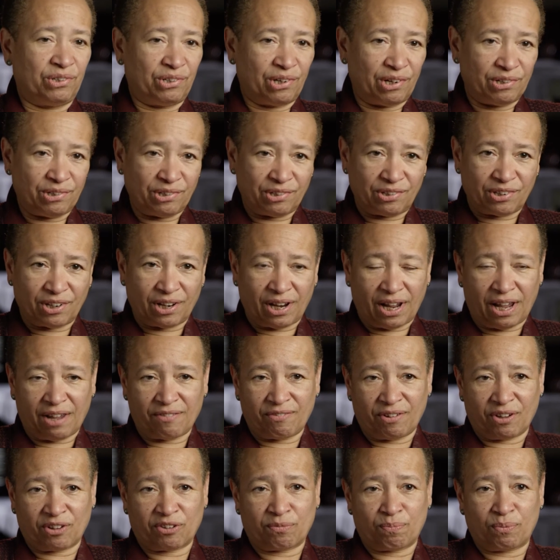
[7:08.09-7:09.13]
judges that
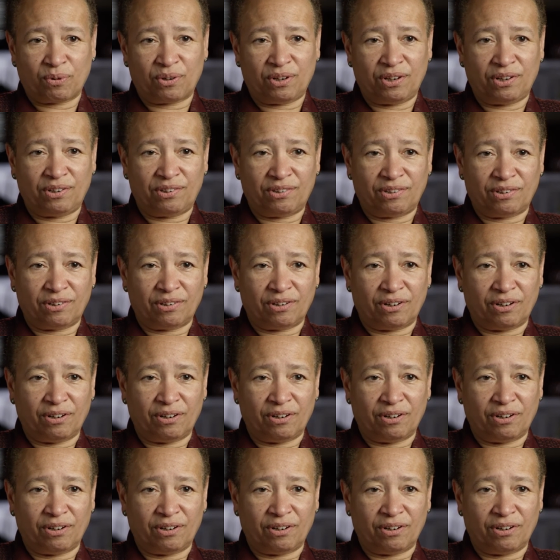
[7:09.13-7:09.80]
have expertise and